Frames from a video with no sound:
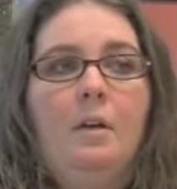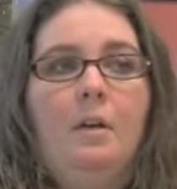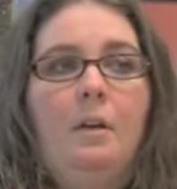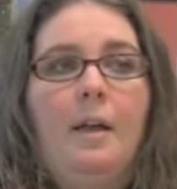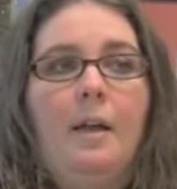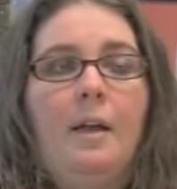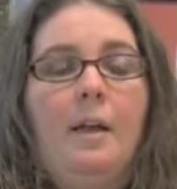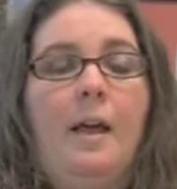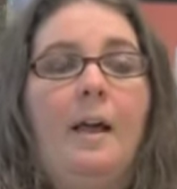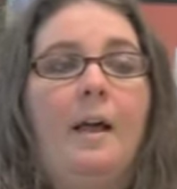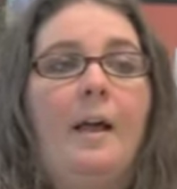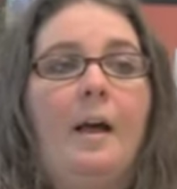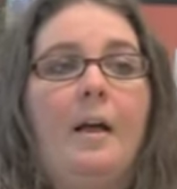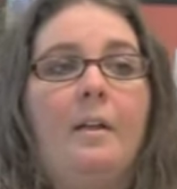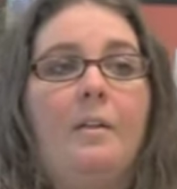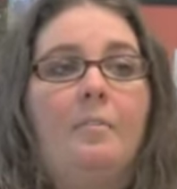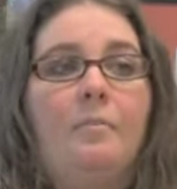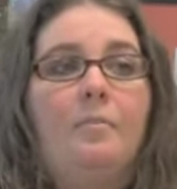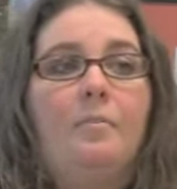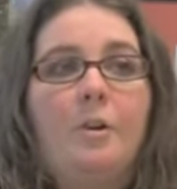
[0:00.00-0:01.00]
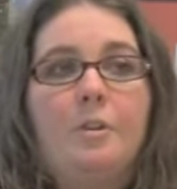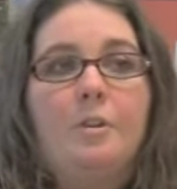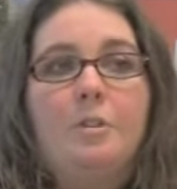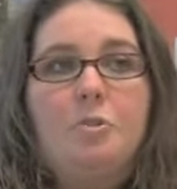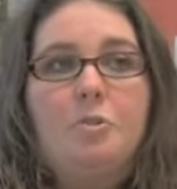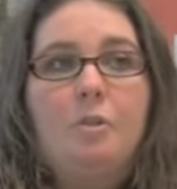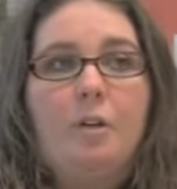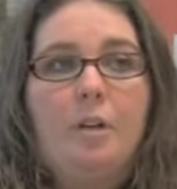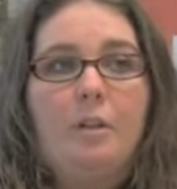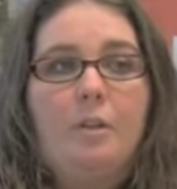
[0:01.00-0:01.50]
had I gotten
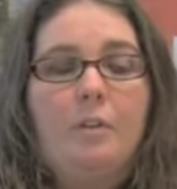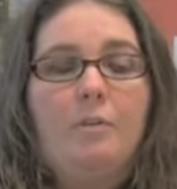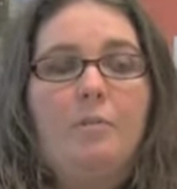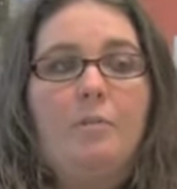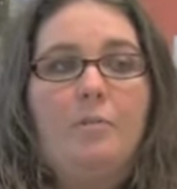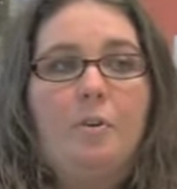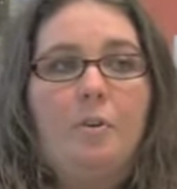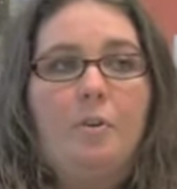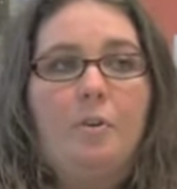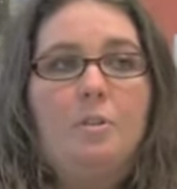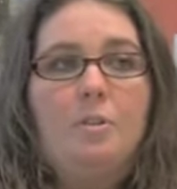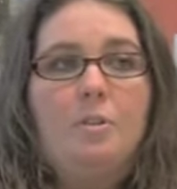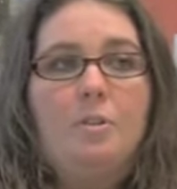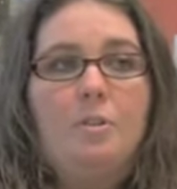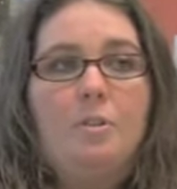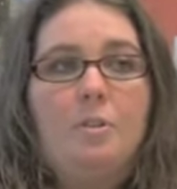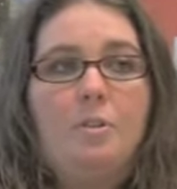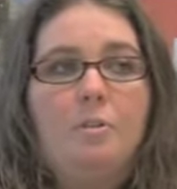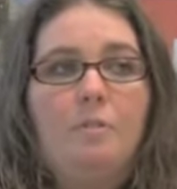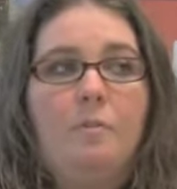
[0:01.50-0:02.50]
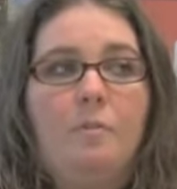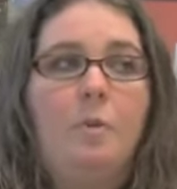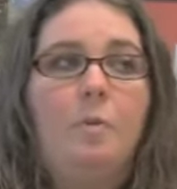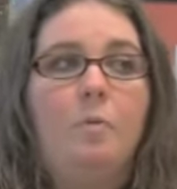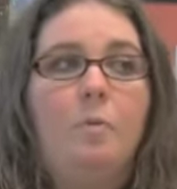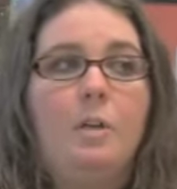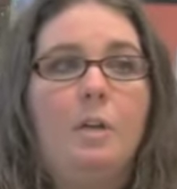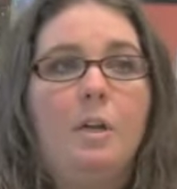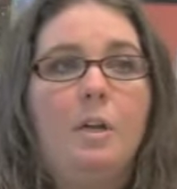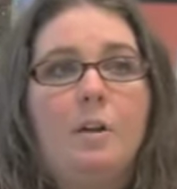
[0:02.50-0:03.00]
frustrated the first few
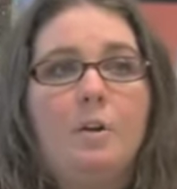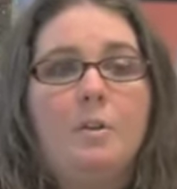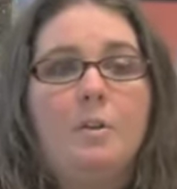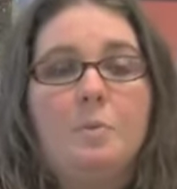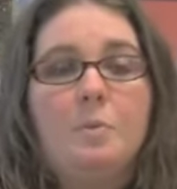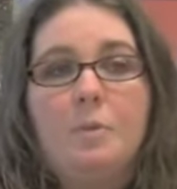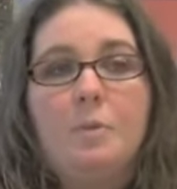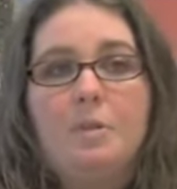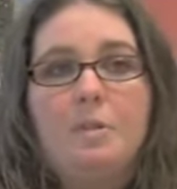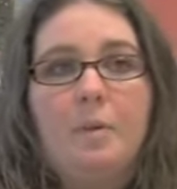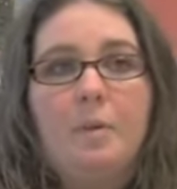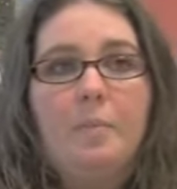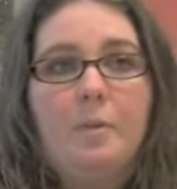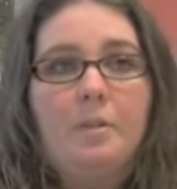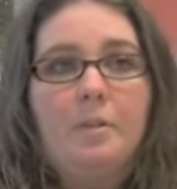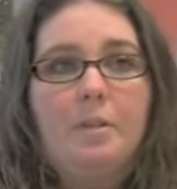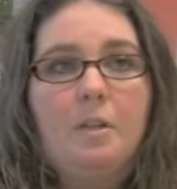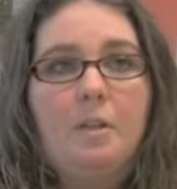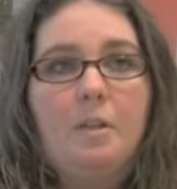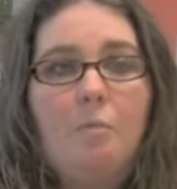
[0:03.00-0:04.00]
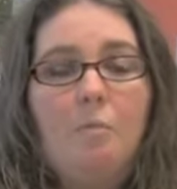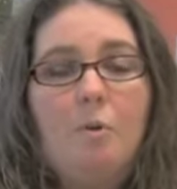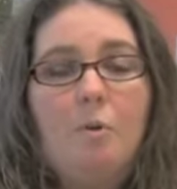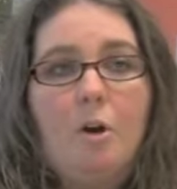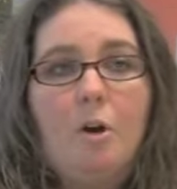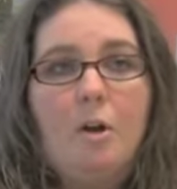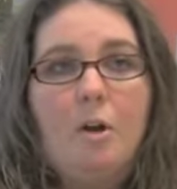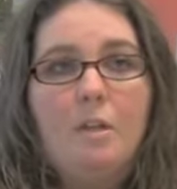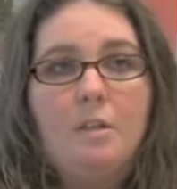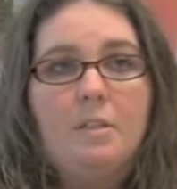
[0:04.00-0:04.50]
years when something didn't
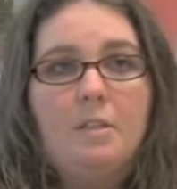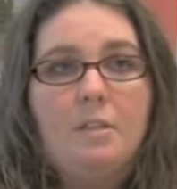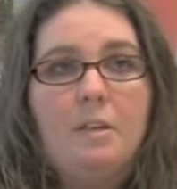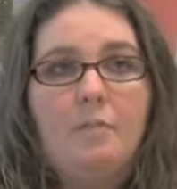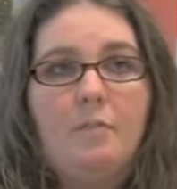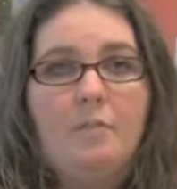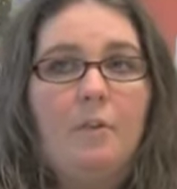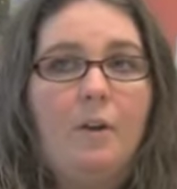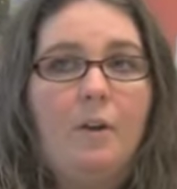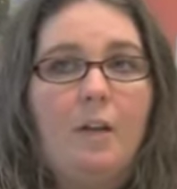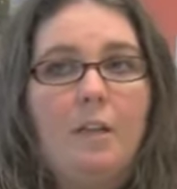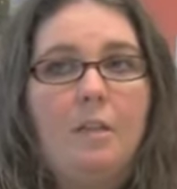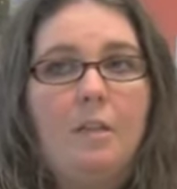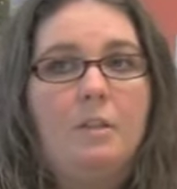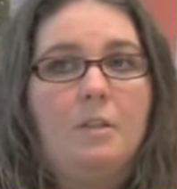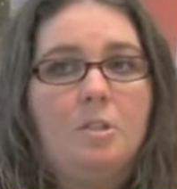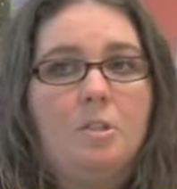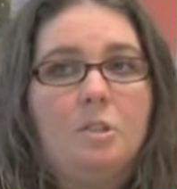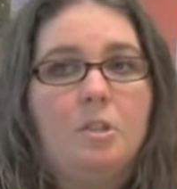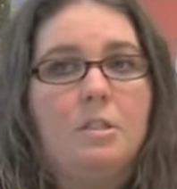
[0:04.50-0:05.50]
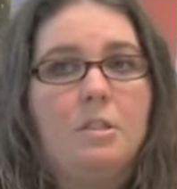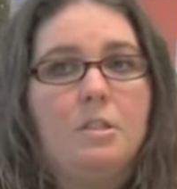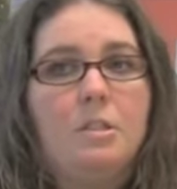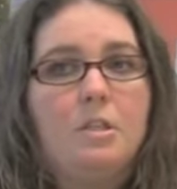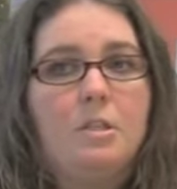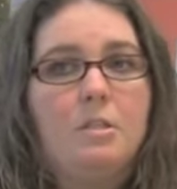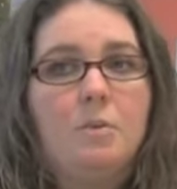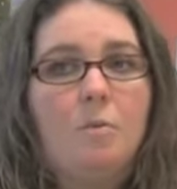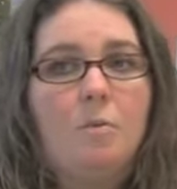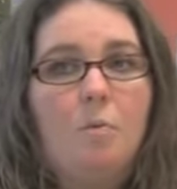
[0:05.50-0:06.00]
work and said, forget it, this just
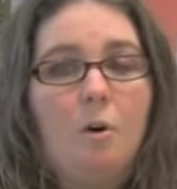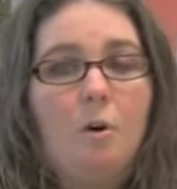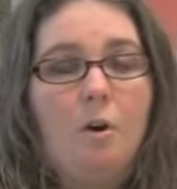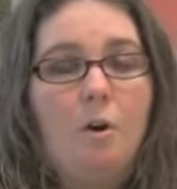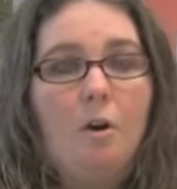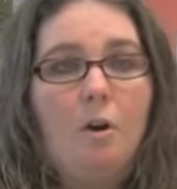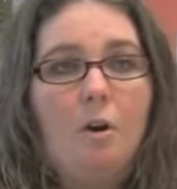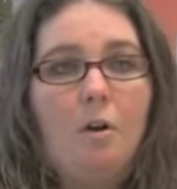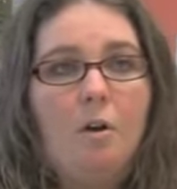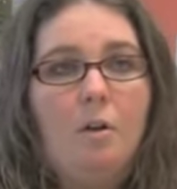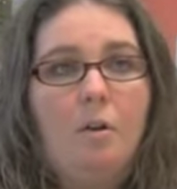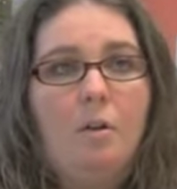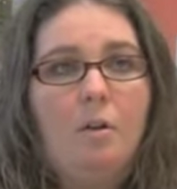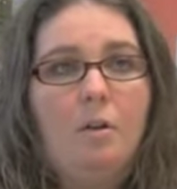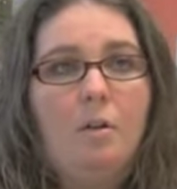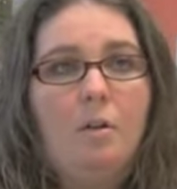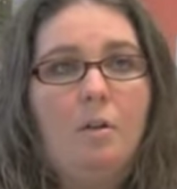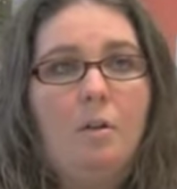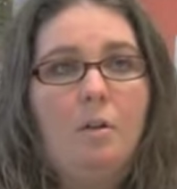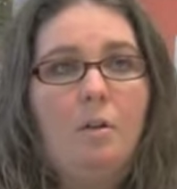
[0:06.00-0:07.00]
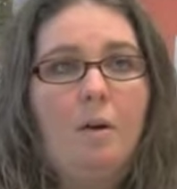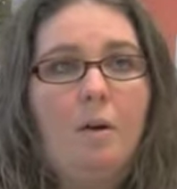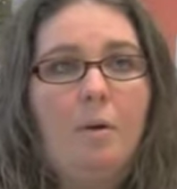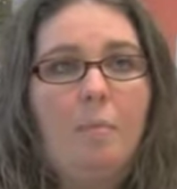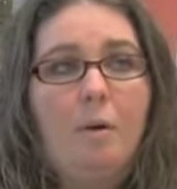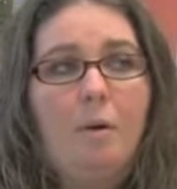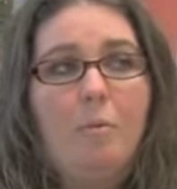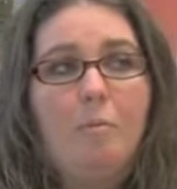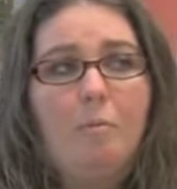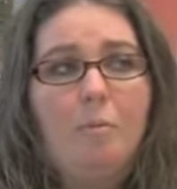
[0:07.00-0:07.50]
doesn't work, I
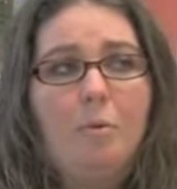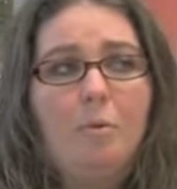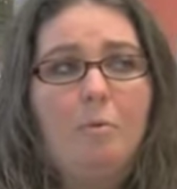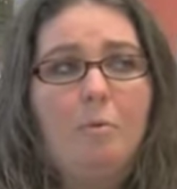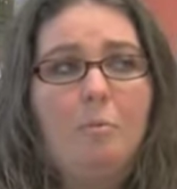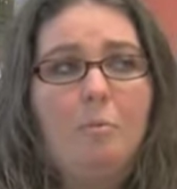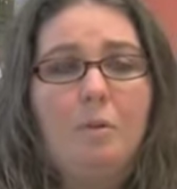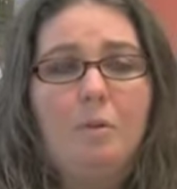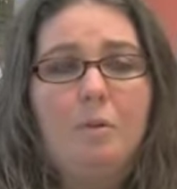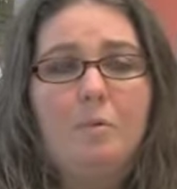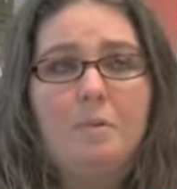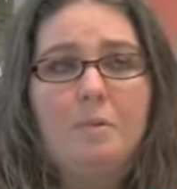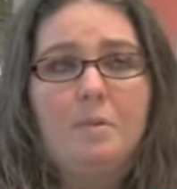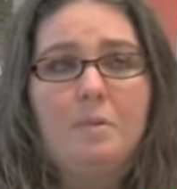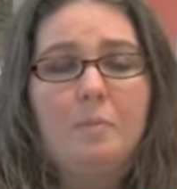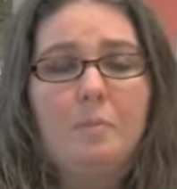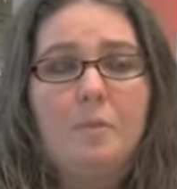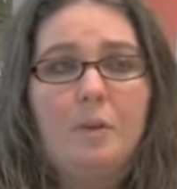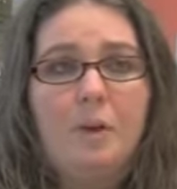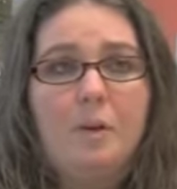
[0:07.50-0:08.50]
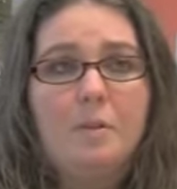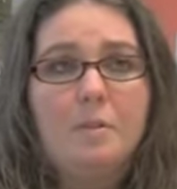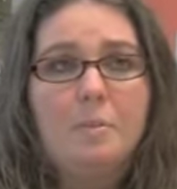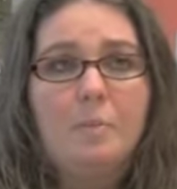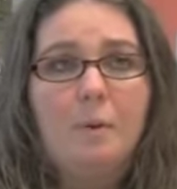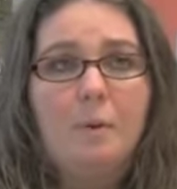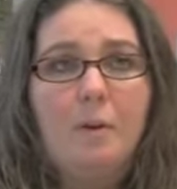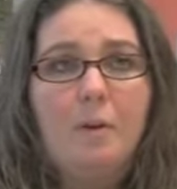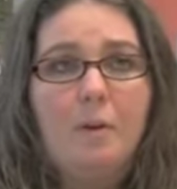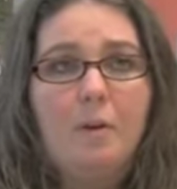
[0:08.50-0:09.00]
probably would be doing something else
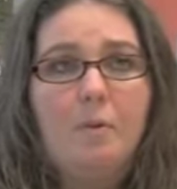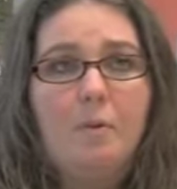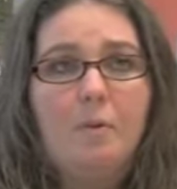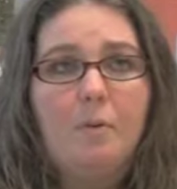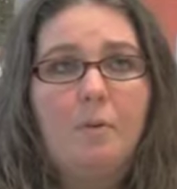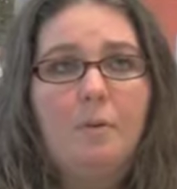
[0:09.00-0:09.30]
by now.